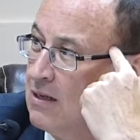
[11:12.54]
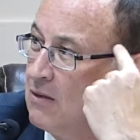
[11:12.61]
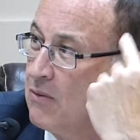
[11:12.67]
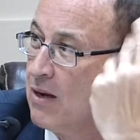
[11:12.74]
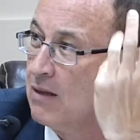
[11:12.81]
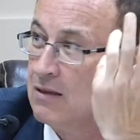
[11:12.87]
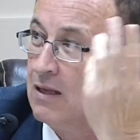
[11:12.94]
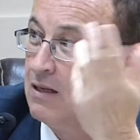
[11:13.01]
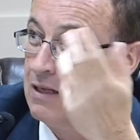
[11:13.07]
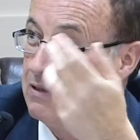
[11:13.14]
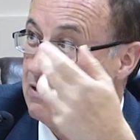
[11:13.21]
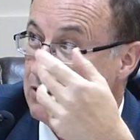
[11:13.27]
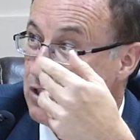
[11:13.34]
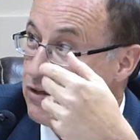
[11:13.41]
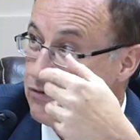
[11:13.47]
Well,
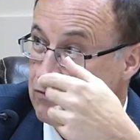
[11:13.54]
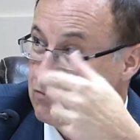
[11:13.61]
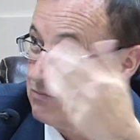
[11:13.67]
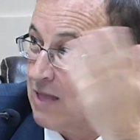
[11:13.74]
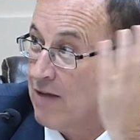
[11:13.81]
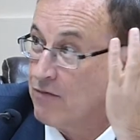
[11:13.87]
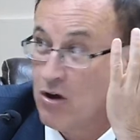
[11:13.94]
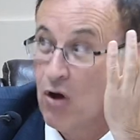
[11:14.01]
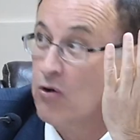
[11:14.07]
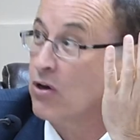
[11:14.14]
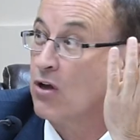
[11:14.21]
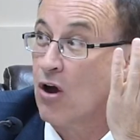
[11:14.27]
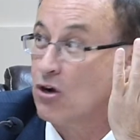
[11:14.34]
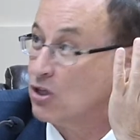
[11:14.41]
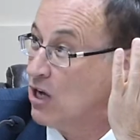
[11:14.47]
you have no
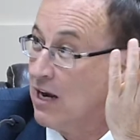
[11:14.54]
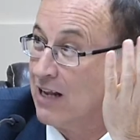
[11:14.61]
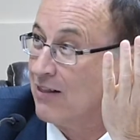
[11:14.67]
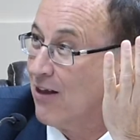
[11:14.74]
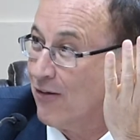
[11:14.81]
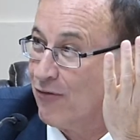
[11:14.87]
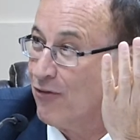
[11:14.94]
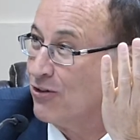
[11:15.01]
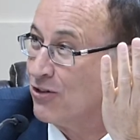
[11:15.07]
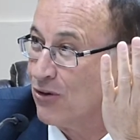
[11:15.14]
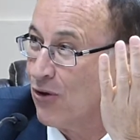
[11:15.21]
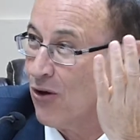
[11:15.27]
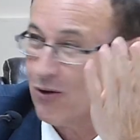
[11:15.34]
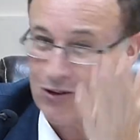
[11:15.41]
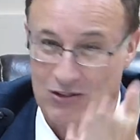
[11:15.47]
negotiating leverage at
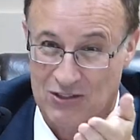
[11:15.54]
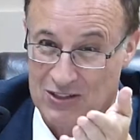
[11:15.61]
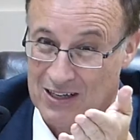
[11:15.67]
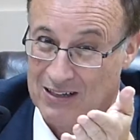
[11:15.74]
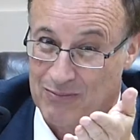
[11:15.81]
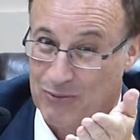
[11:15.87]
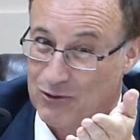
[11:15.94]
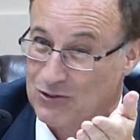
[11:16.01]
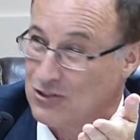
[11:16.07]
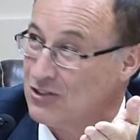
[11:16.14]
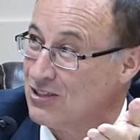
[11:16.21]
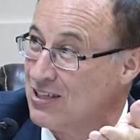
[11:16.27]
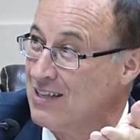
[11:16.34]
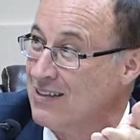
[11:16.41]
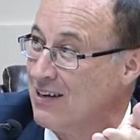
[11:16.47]
all because the other person is
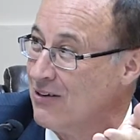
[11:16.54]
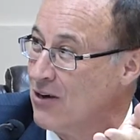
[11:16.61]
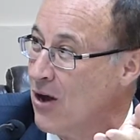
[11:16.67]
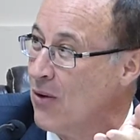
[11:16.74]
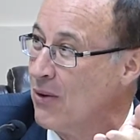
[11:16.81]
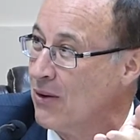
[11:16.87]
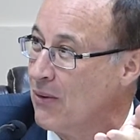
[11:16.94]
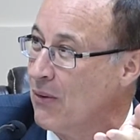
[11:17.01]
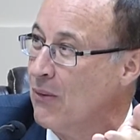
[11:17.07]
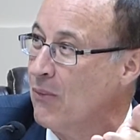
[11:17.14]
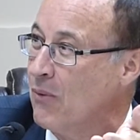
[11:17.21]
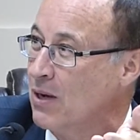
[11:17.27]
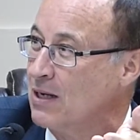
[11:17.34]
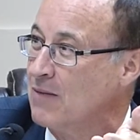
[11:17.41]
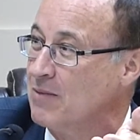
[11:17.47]
sitting there knowing
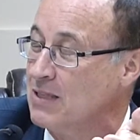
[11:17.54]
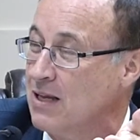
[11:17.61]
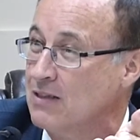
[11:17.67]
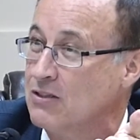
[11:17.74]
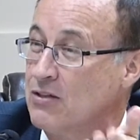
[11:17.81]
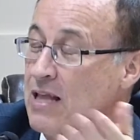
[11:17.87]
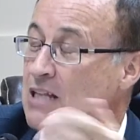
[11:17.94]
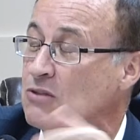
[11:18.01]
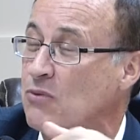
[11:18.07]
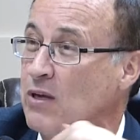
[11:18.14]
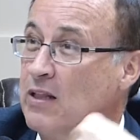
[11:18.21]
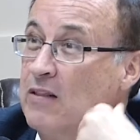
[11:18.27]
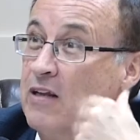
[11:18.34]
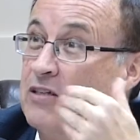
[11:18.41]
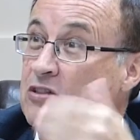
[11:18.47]
what can be done. So that's why
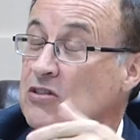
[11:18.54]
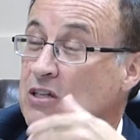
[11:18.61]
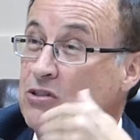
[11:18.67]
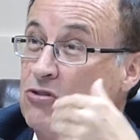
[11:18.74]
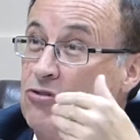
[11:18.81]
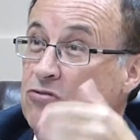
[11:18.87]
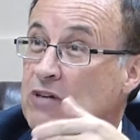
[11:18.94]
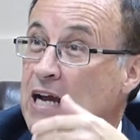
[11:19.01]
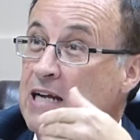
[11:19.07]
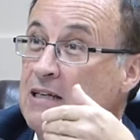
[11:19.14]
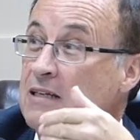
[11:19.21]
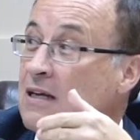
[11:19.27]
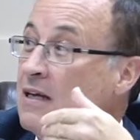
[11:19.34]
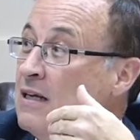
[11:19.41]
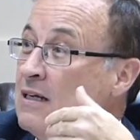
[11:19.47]
the legislature created
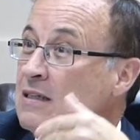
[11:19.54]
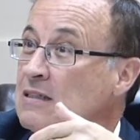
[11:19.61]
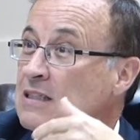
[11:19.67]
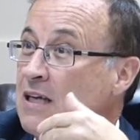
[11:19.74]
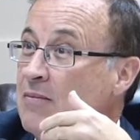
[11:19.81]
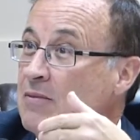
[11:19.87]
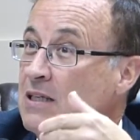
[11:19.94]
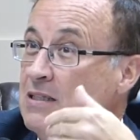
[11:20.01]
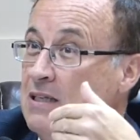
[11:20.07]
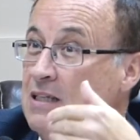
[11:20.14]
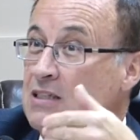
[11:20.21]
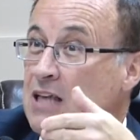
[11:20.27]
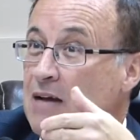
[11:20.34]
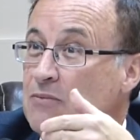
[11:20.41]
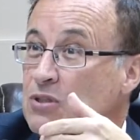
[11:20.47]
some of these
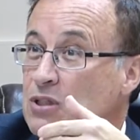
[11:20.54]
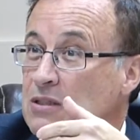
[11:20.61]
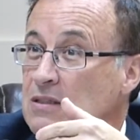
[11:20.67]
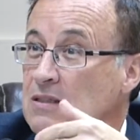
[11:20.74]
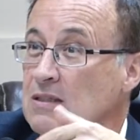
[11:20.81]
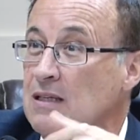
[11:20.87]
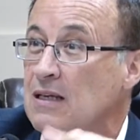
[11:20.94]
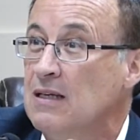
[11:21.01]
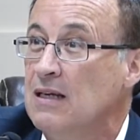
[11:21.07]
exemptions.